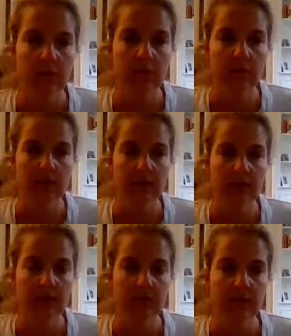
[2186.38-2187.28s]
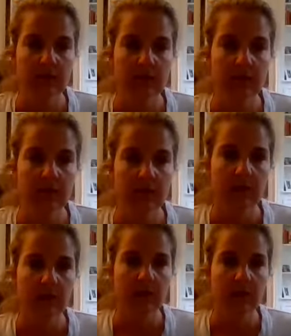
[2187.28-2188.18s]
Really nice.
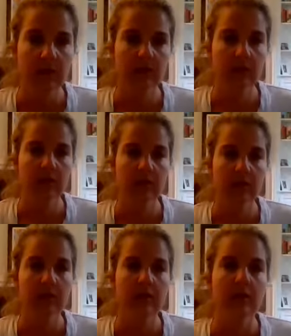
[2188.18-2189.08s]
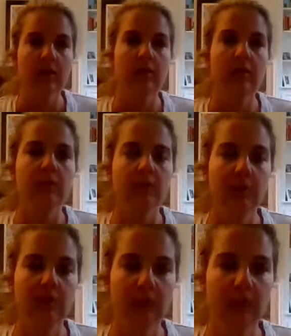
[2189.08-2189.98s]
Good.
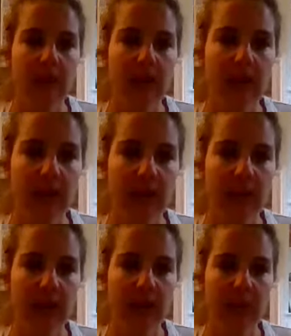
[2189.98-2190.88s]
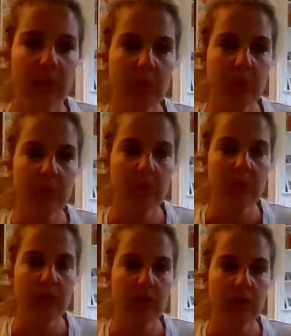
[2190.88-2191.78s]
Meet me back in plank
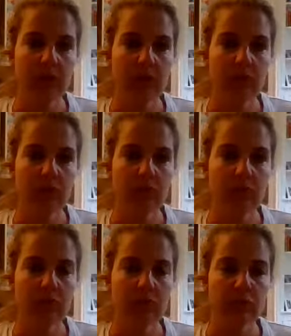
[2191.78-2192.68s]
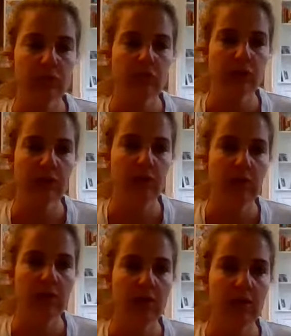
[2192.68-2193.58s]
pose and either move through a
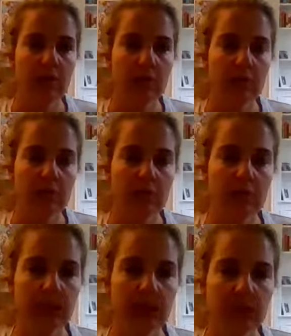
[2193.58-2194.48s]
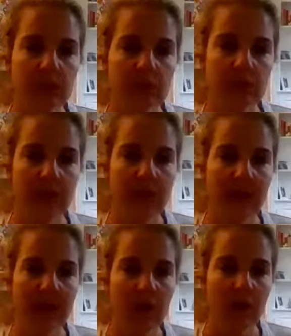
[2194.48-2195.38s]
chaturanga, move back to
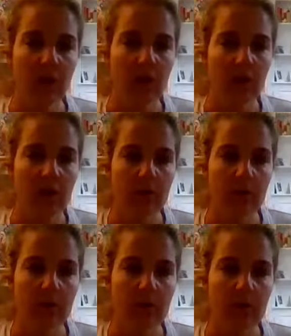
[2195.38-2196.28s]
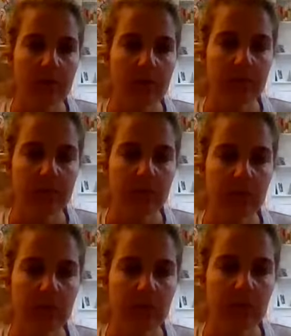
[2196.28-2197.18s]
down dog,
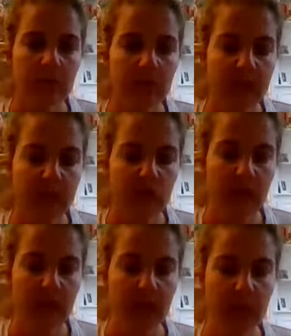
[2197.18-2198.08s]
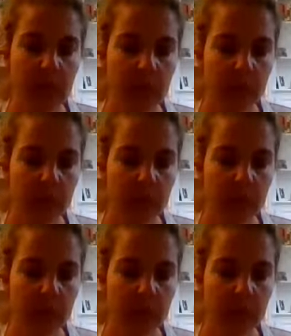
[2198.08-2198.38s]
or take child's